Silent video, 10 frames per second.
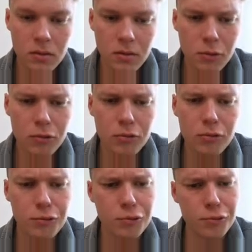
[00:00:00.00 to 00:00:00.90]

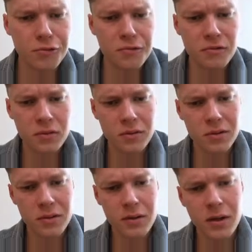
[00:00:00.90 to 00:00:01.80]
Oof.
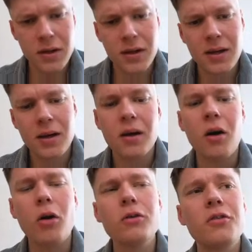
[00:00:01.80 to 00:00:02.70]

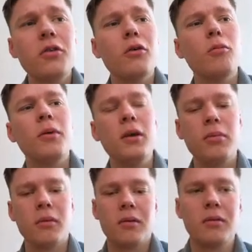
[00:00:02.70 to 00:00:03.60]
Also,
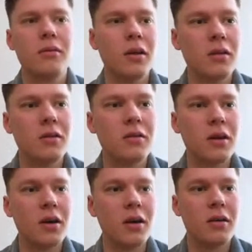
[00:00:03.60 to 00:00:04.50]
people, this is
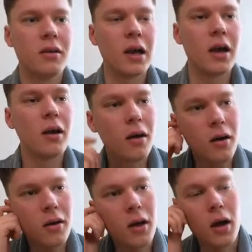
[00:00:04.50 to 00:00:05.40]
a...
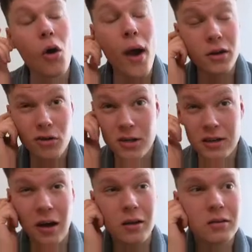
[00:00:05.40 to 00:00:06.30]
Oh, Android
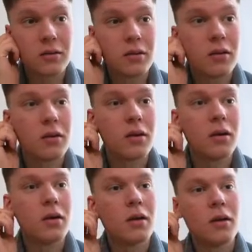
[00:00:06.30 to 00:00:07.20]
does.
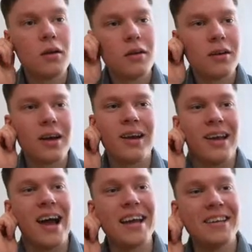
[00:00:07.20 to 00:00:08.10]

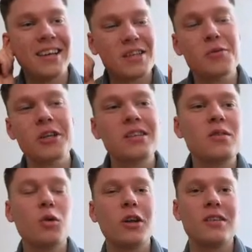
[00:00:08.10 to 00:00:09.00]
Kinda does. What
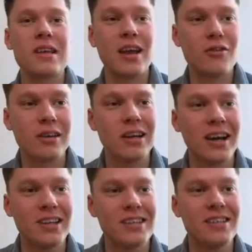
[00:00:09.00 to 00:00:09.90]
does Android
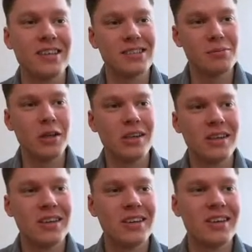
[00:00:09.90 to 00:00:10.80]
kinda does mean?
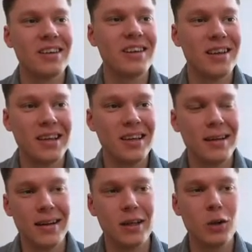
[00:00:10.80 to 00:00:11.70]

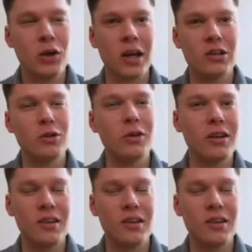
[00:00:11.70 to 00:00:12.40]
Like, you can do it